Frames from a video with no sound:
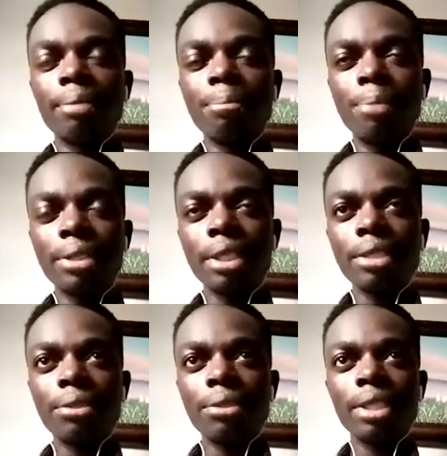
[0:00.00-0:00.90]
process
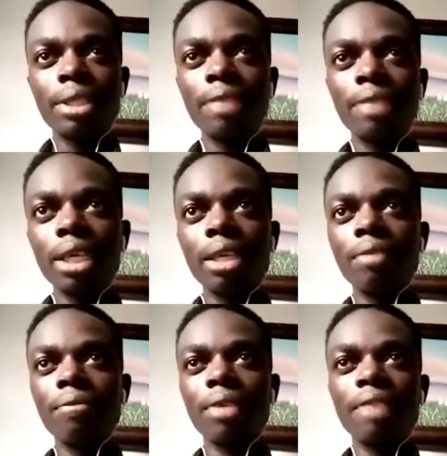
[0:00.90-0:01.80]
to save money. If
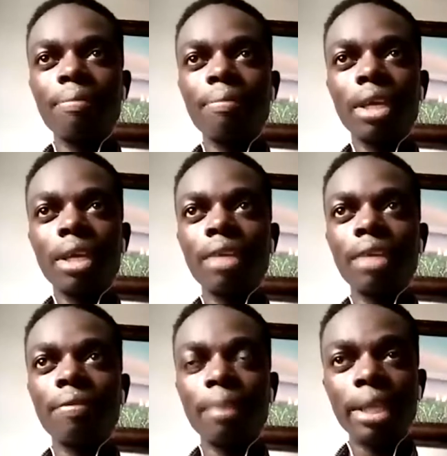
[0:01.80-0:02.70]
you give me, okay, if
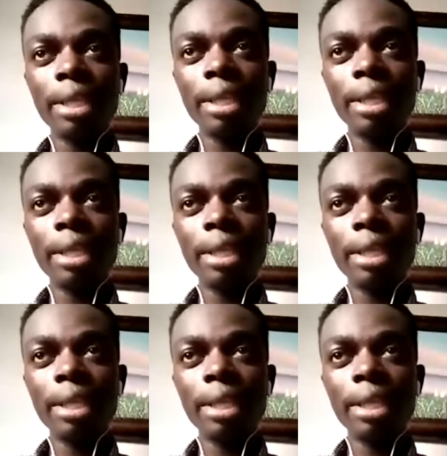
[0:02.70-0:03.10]
I'm an